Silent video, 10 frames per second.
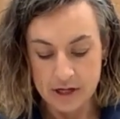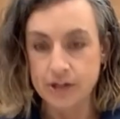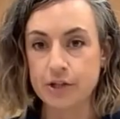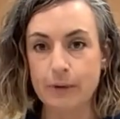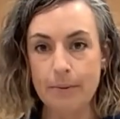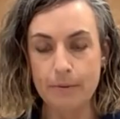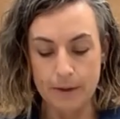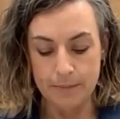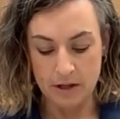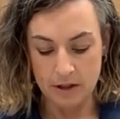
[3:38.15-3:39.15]
Just wrap them
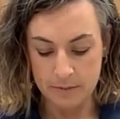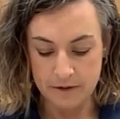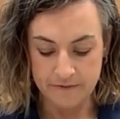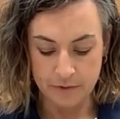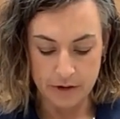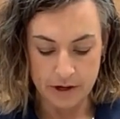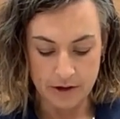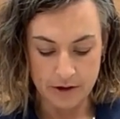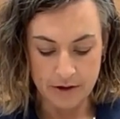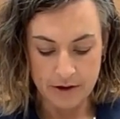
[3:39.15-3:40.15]
up in aluminum
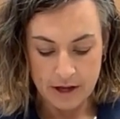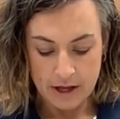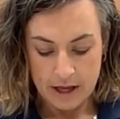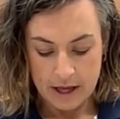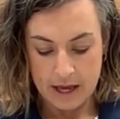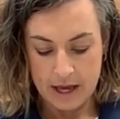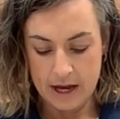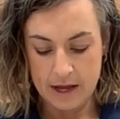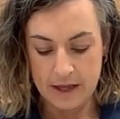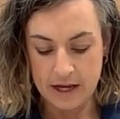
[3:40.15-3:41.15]
foil
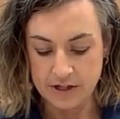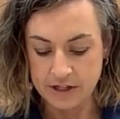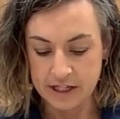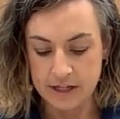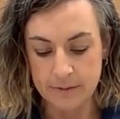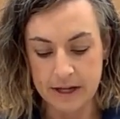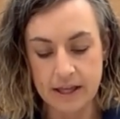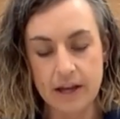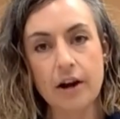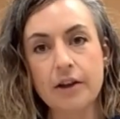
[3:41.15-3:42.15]
and they can just eat them like
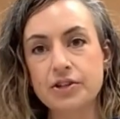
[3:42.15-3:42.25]
they are.